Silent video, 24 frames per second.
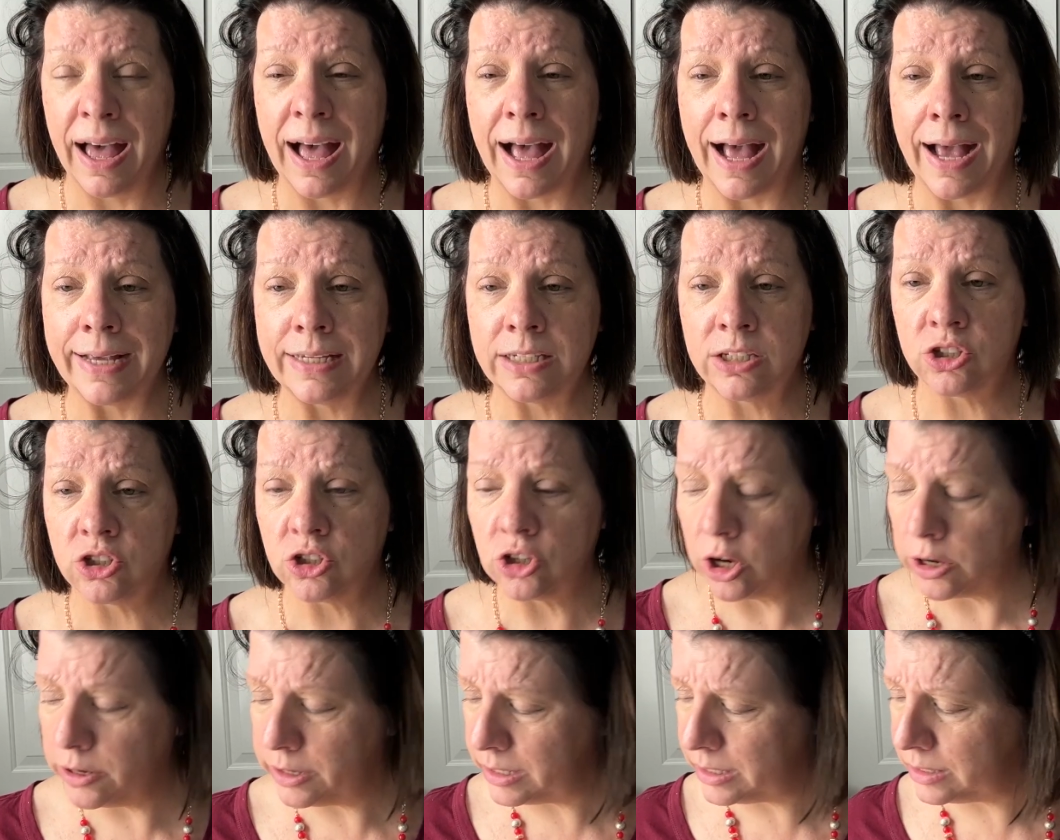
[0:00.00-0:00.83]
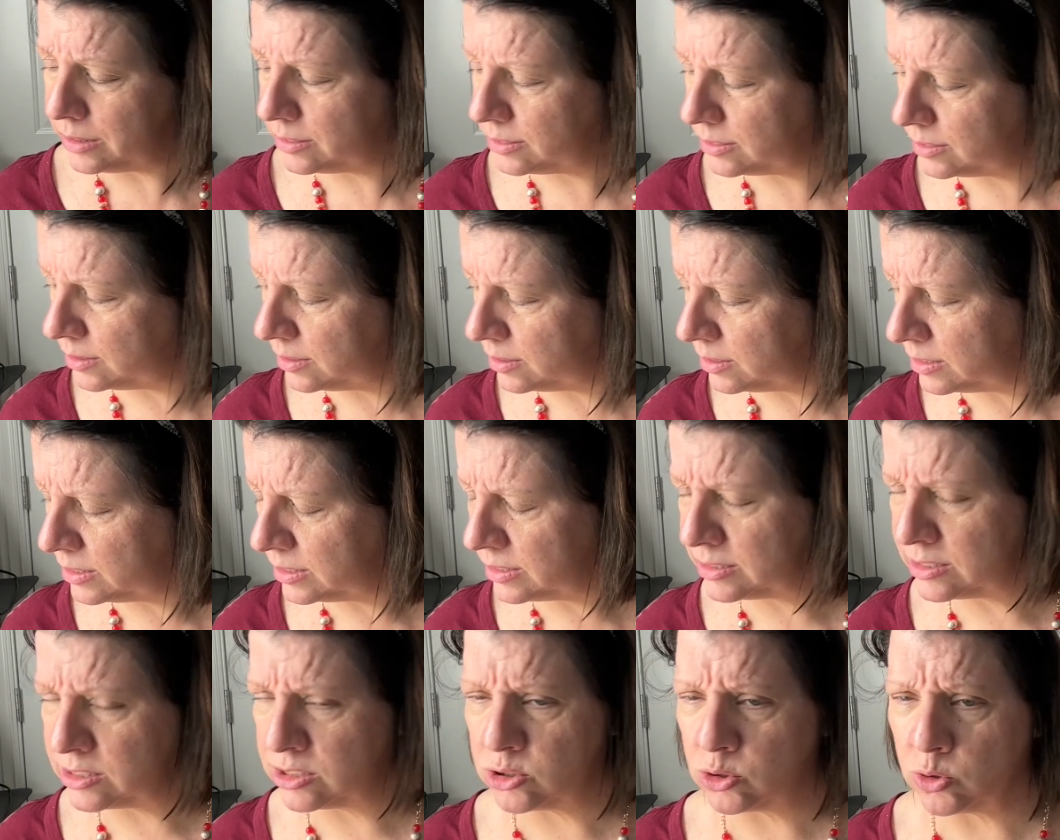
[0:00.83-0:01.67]
I started the
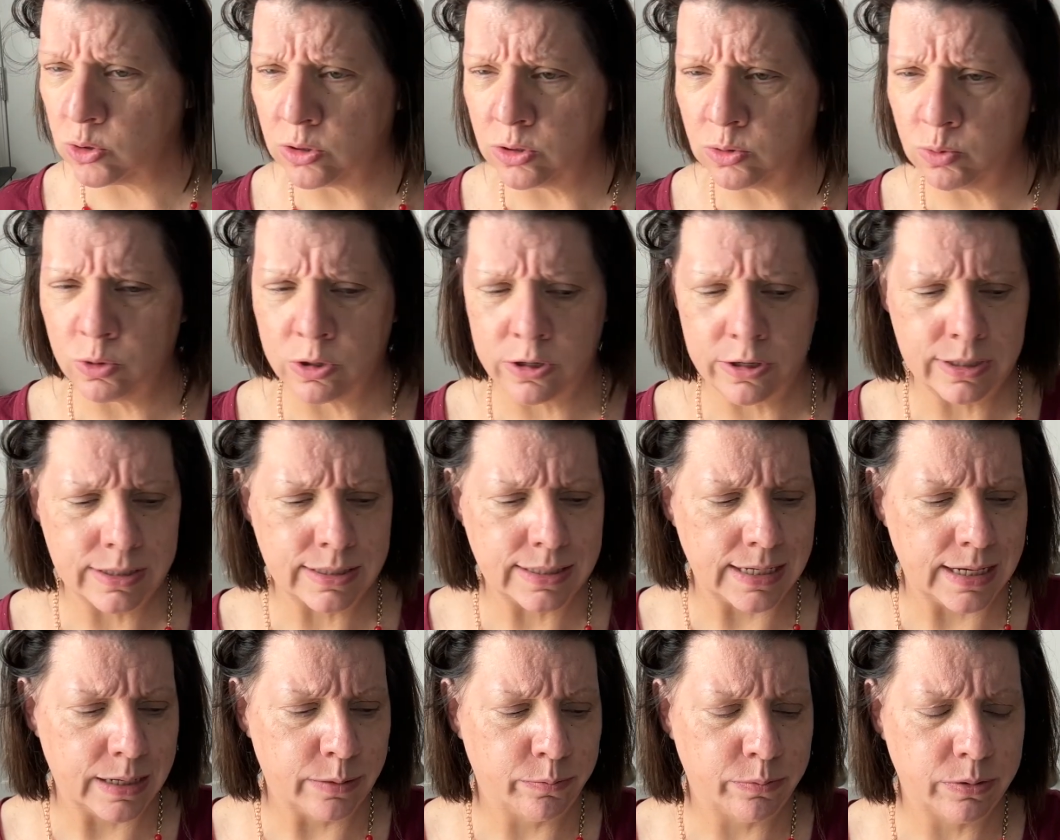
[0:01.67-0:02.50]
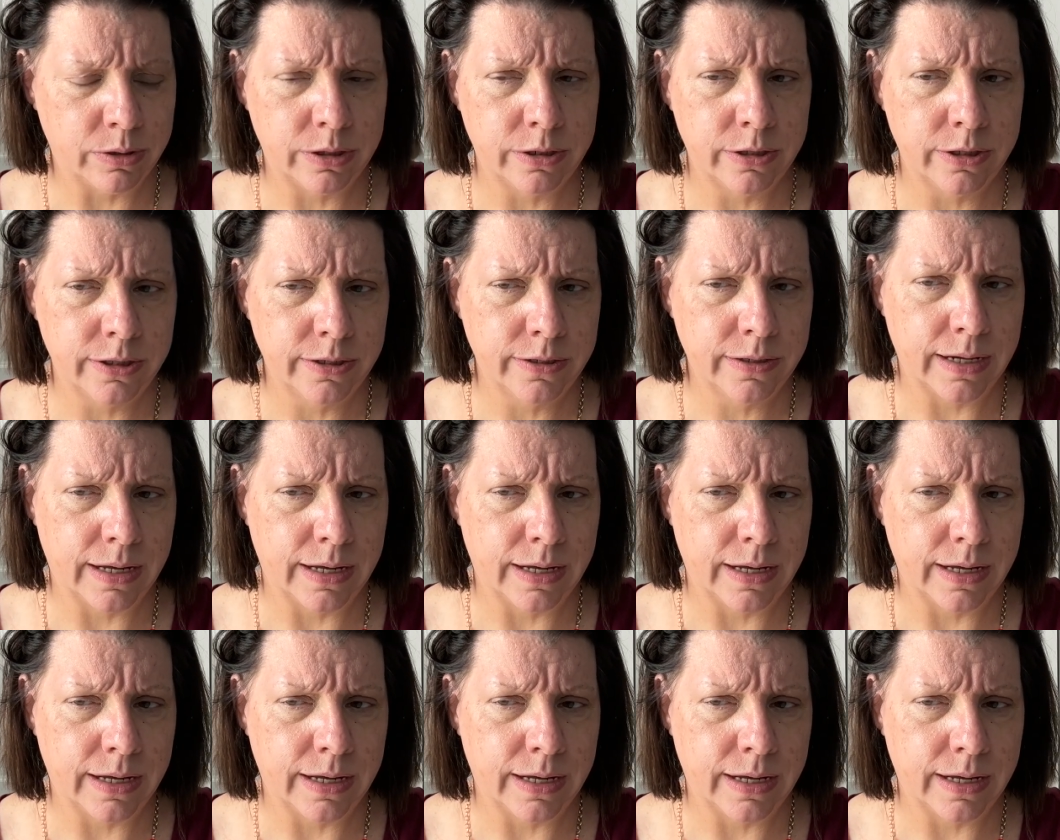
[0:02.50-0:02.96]
saltwater sampler.